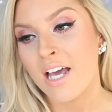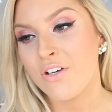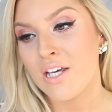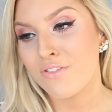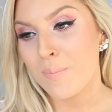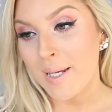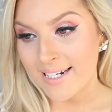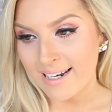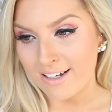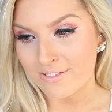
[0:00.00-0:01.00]
Have you ever
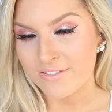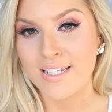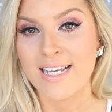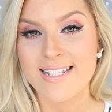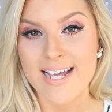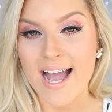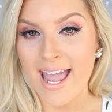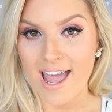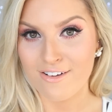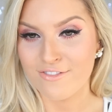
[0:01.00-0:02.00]
been in love? Yes, I
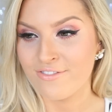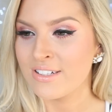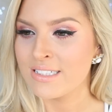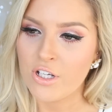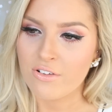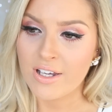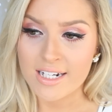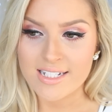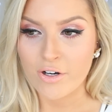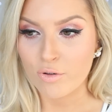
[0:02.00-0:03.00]
have. Have you ever
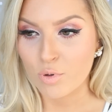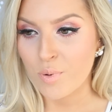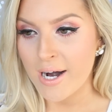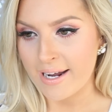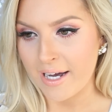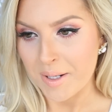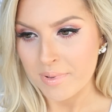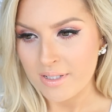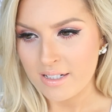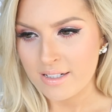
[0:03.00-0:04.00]
had a terrible
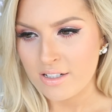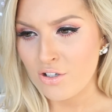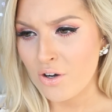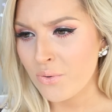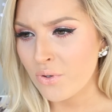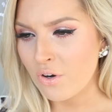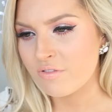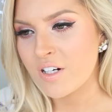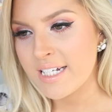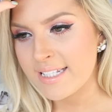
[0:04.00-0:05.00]
breakup? No,
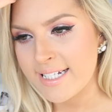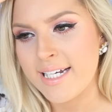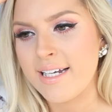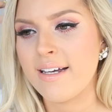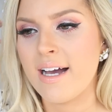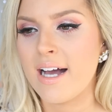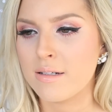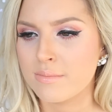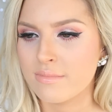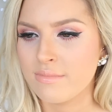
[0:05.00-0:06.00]
not really.
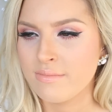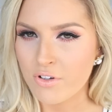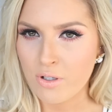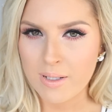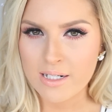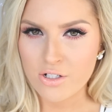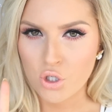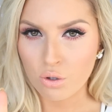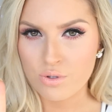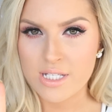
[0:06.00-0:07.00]
I've only been in
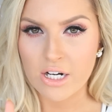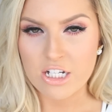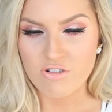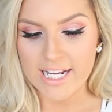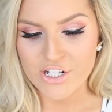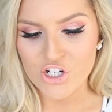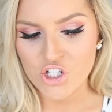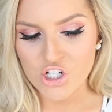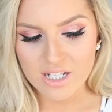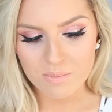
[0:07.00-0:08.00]
2 serious
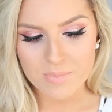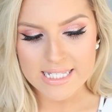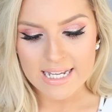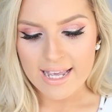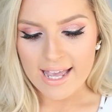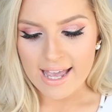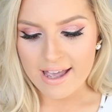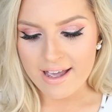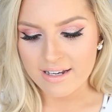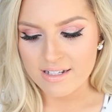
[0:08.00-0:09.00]
relationships
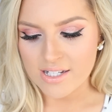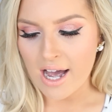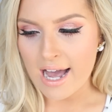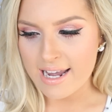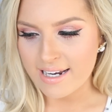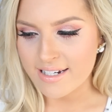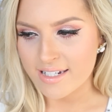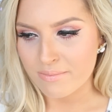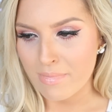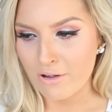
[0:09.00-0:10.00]
and I
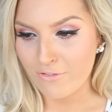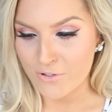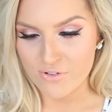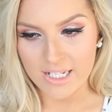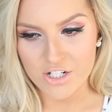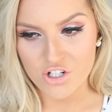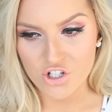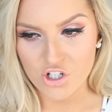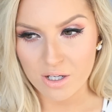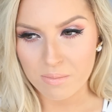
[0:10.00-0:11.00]
ended my first
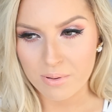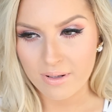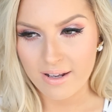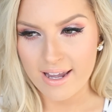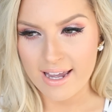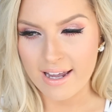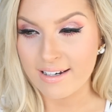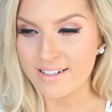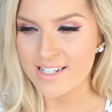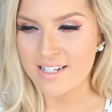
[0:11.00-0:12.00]
relationship
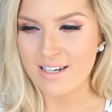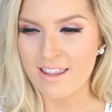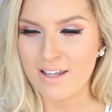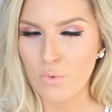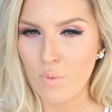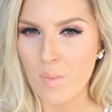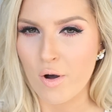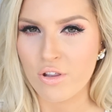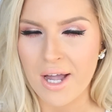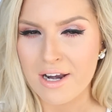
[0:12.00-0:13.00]
and I think we were
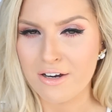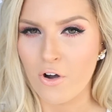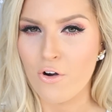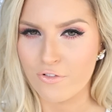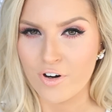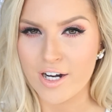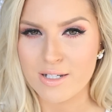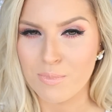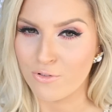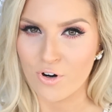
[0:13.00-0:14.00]
both of over
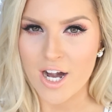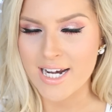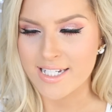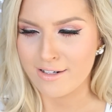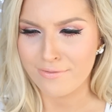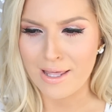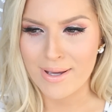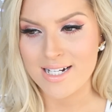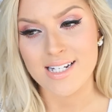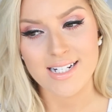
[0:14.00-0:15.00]
it before it ended, if that
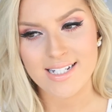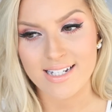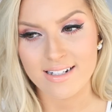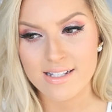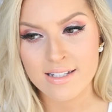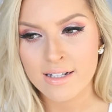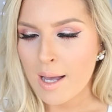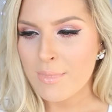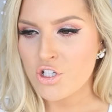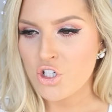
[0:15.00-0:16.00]
makes any sense.
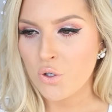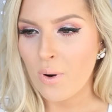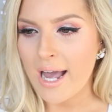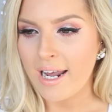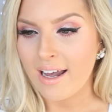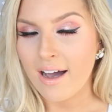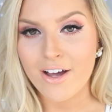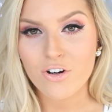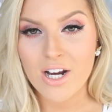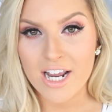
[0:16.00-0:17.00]
How much do you weigh?
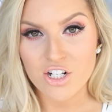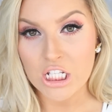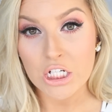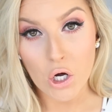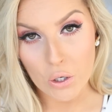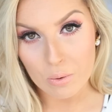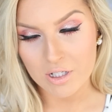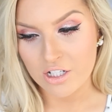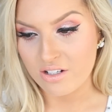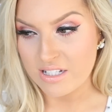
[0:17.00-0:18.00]
I don't actually know
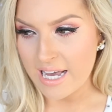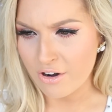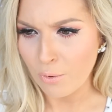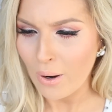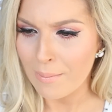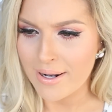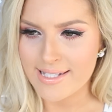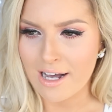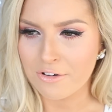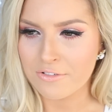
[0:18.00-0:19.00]
because I don't weigh
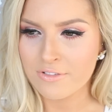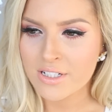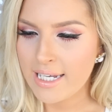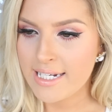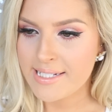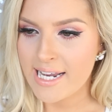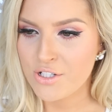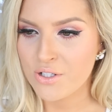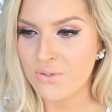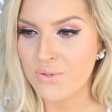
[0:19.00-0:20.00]
myself. Any
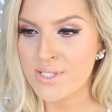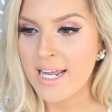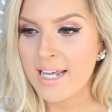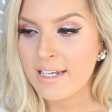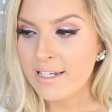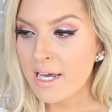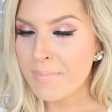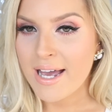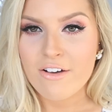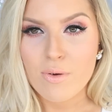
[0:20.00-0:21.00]
tattoos?
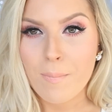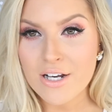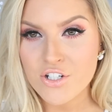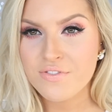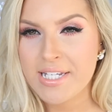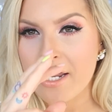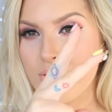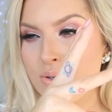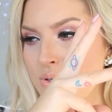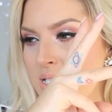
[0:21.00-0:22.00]
Yep, I have a bunch of
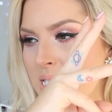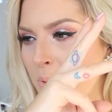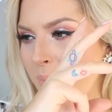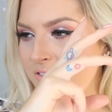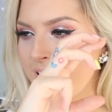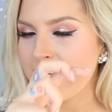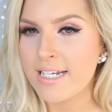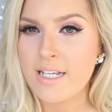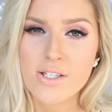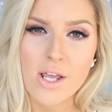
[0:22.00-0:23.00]
tattoos, some on my
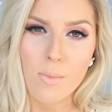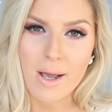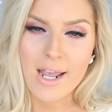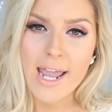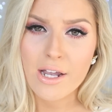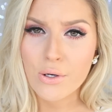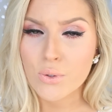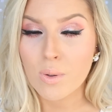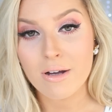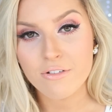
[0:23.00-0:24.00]
fingers, on my
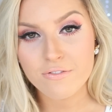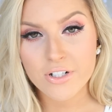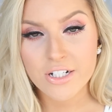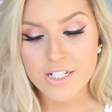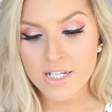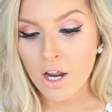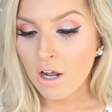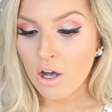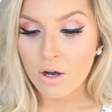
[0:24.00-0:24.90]
ankle, on my foot,